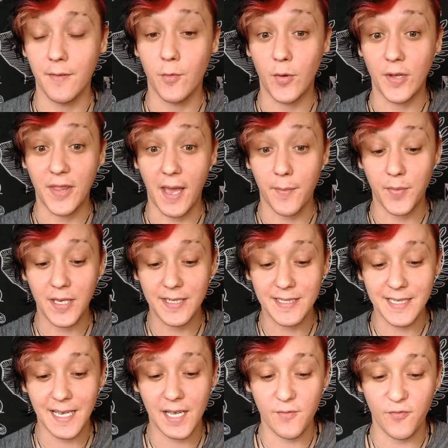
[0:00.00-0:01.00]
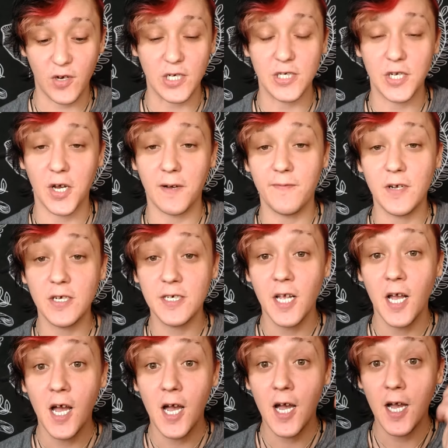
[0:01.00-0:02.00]
With that being said, first off, our
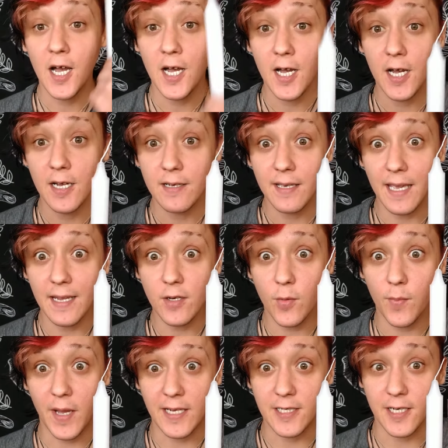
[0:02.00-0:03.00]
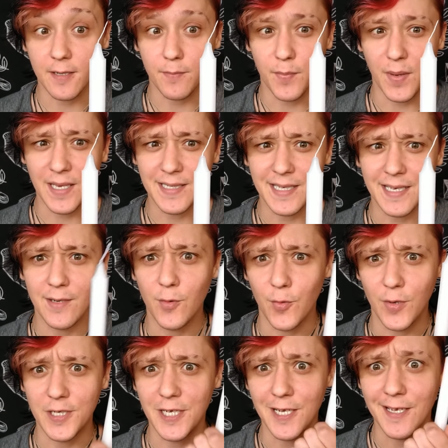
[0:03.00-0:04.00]
candle magic, basey,
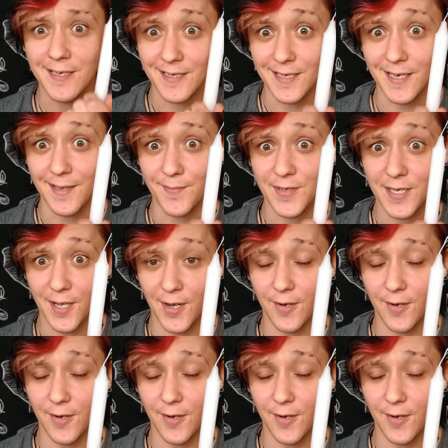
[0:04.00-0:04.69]
witchy tips.